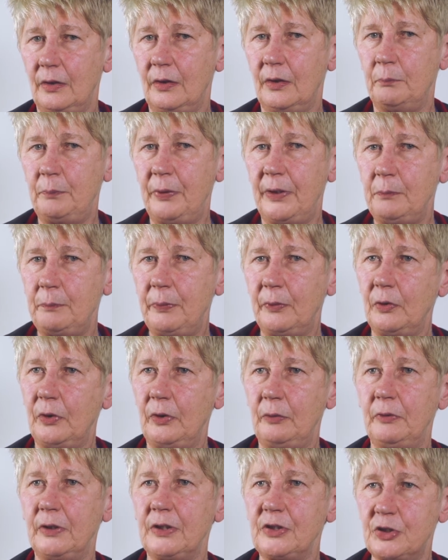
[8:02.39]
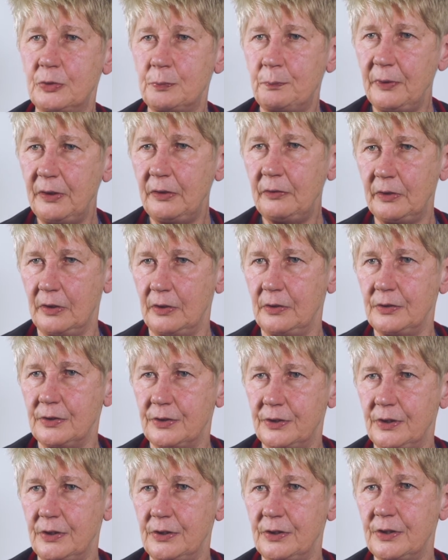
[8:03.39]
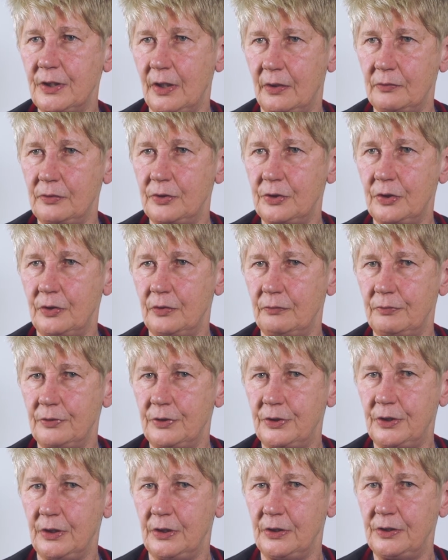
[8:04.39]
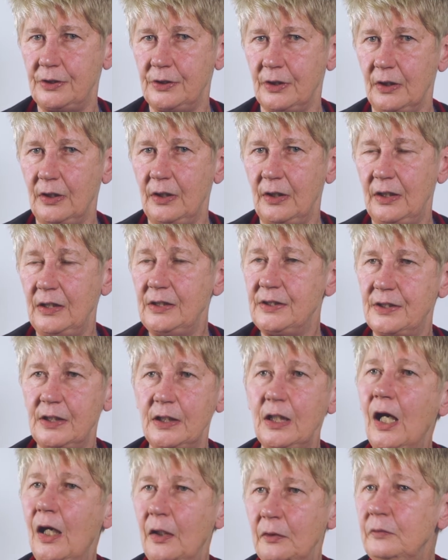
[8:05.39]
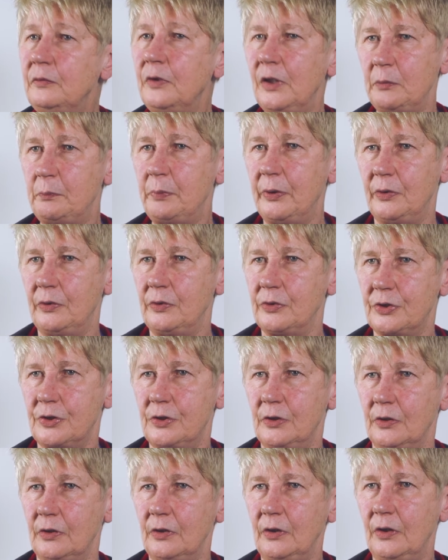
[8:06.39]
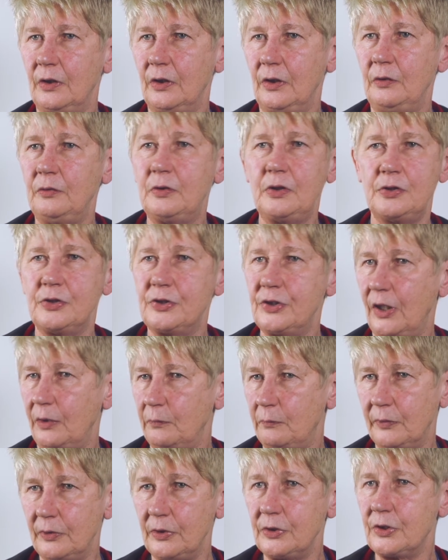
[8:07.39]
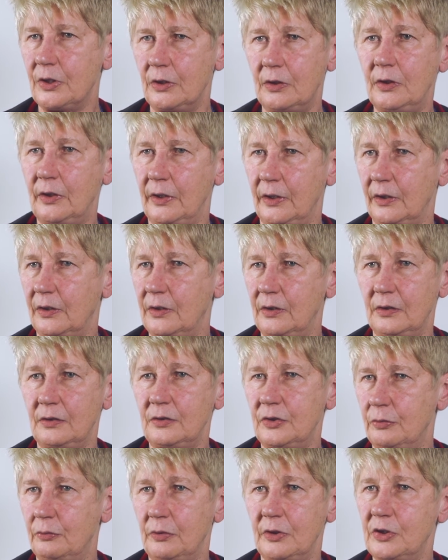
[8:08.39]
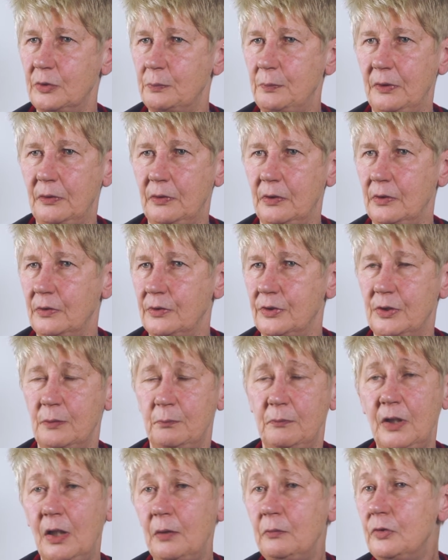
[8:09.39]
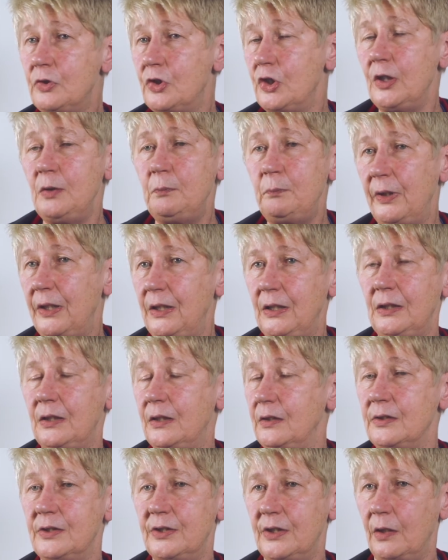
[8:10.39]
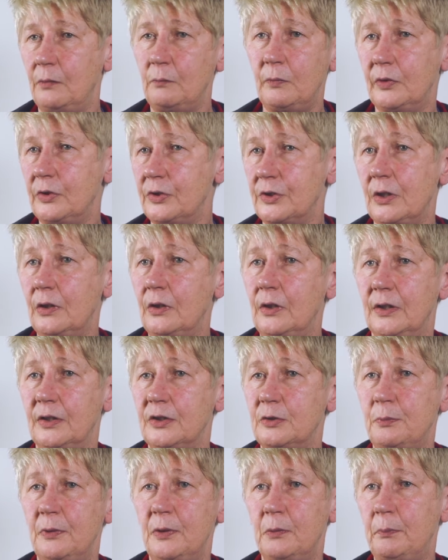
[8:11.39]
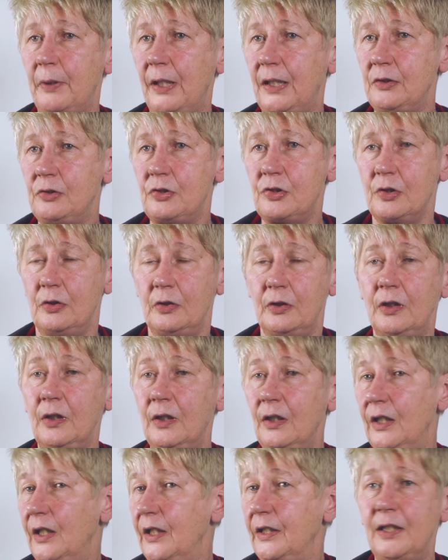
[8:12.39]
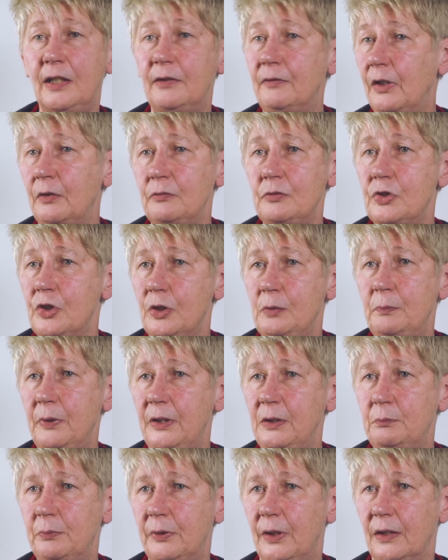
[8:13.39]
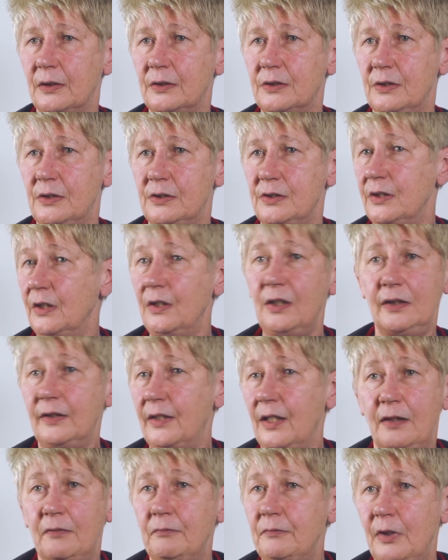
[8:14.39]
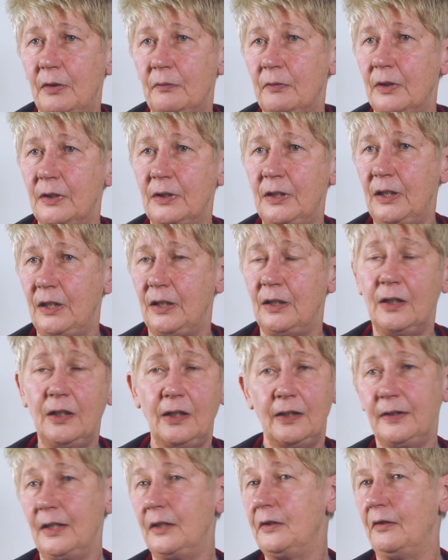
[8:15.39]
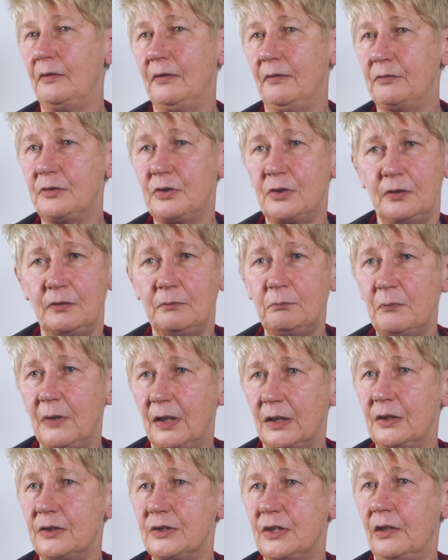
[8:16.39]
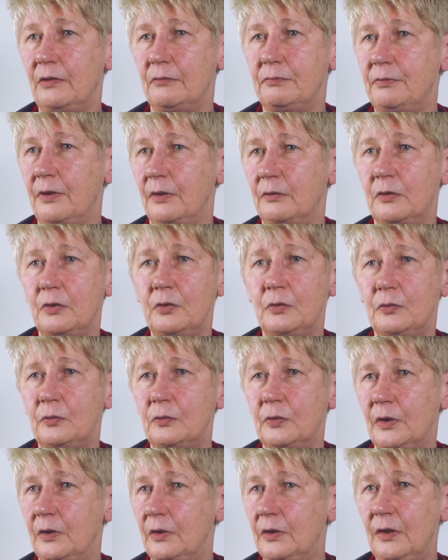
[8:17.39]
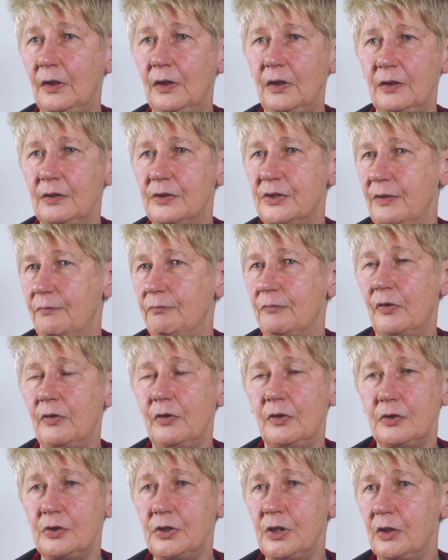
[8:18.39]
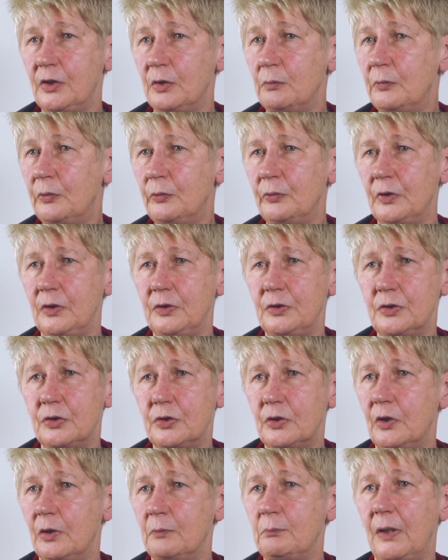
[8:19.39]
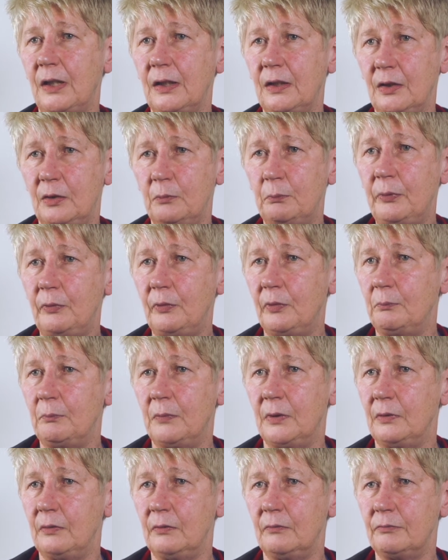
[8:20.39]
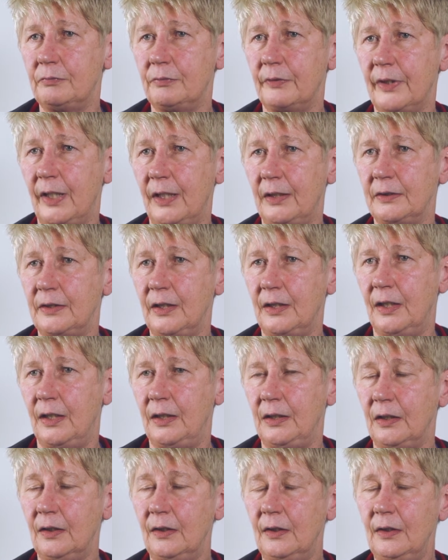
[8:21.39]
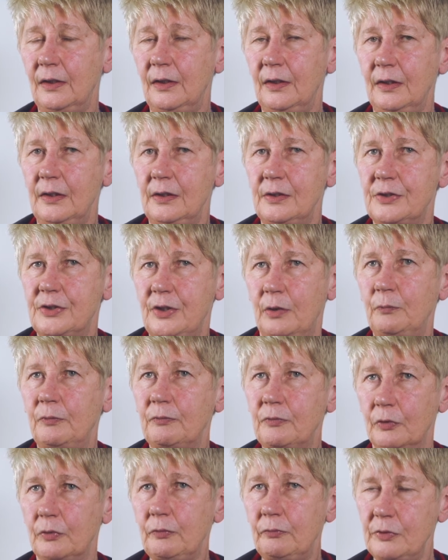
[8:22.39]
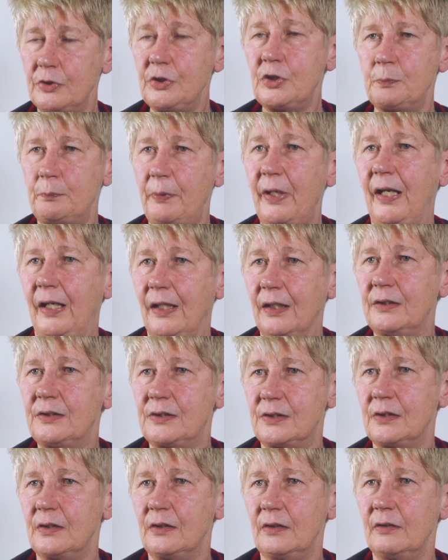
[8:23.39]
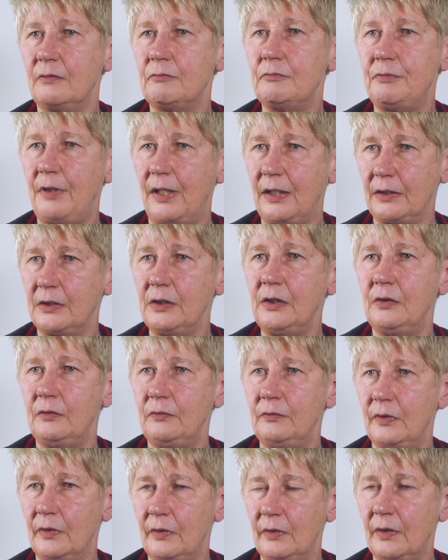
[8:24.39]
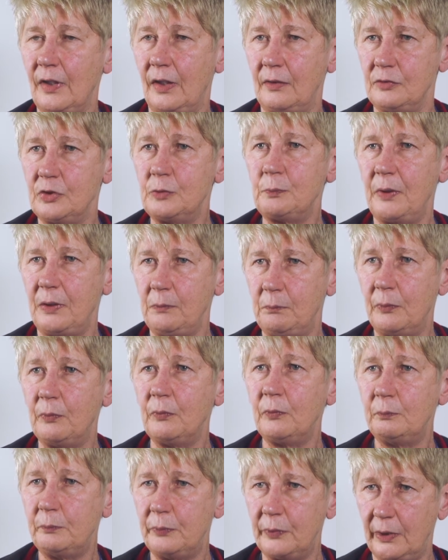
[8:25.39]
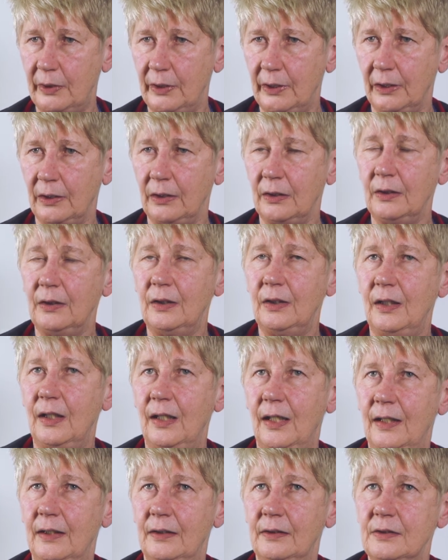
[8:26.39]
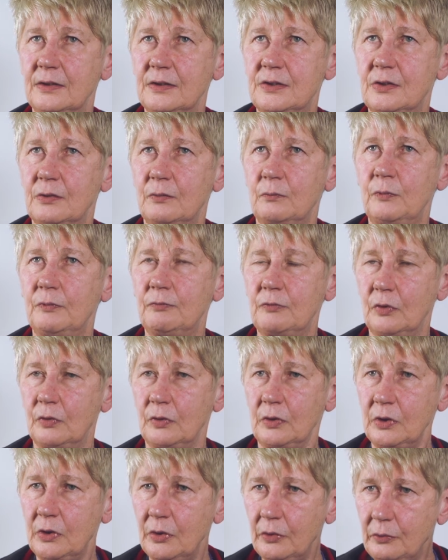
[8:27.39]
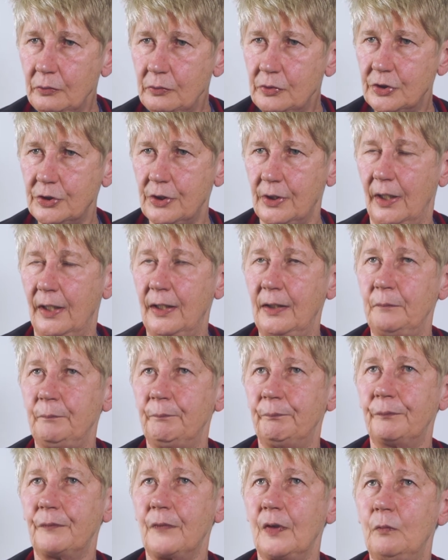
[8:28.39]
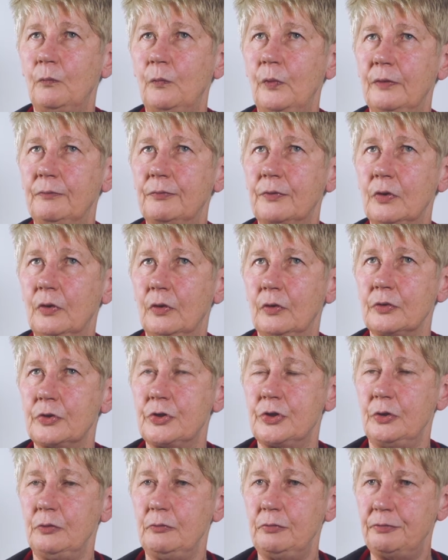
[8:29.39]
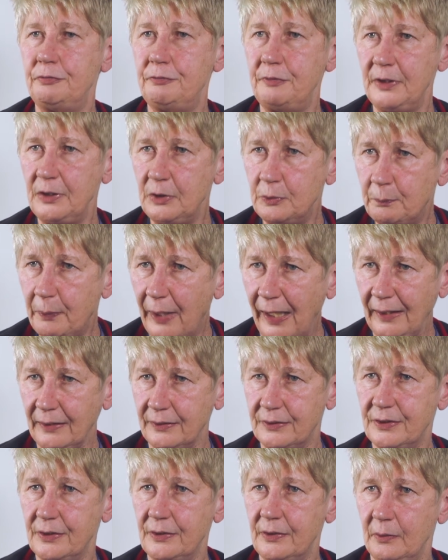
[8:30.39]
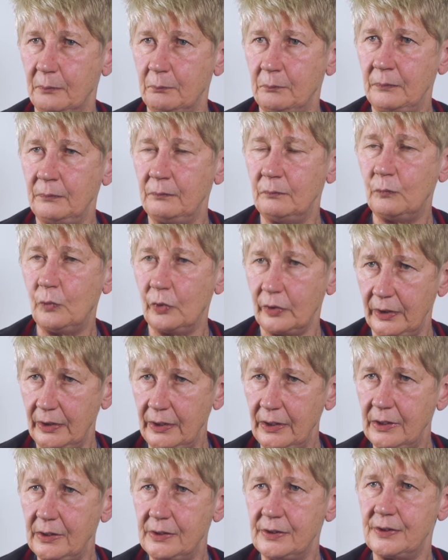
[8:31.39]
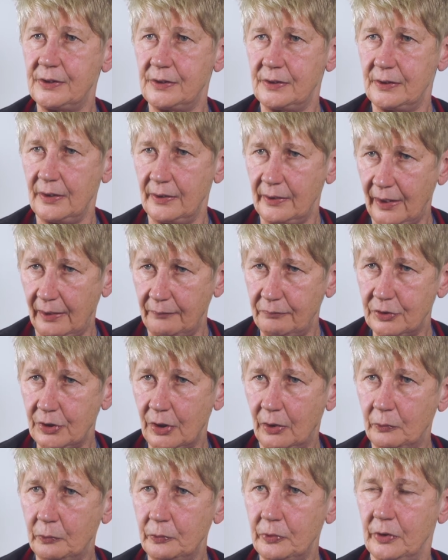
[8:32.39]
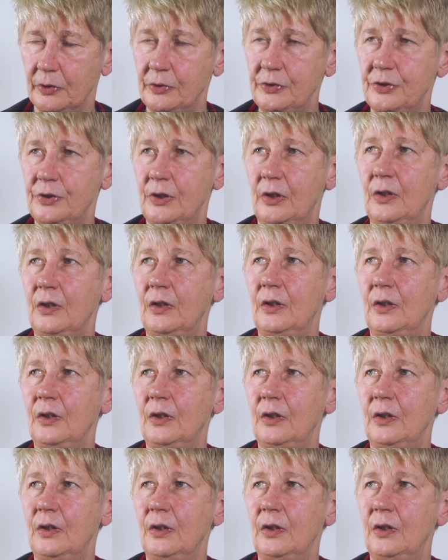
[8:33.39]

The people who experiences those services is the only person who can say what it's like to experience them. No GP can say what it's like to be a patient in their own GP practice. They have no idea. They don't have to make a telephone call at 7:30 in the morning to try and make an appointment for that day. So we've got to respect the value that those people bring, and we've got to use that. We've got to feed back to them what it is that they've told us.